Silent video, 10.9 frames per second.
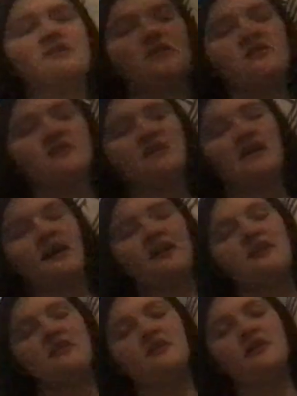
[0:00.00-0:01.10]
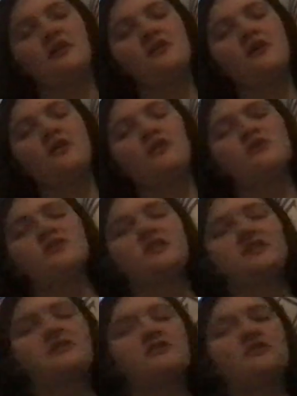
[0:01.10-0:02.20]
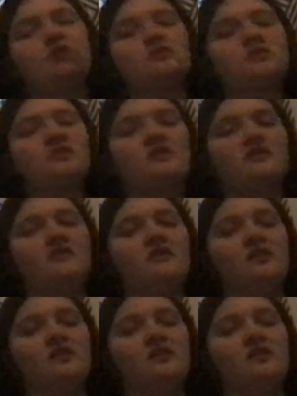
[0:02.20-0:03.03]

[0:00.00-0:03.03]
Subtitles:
song today. Jesus, oh, Jesus.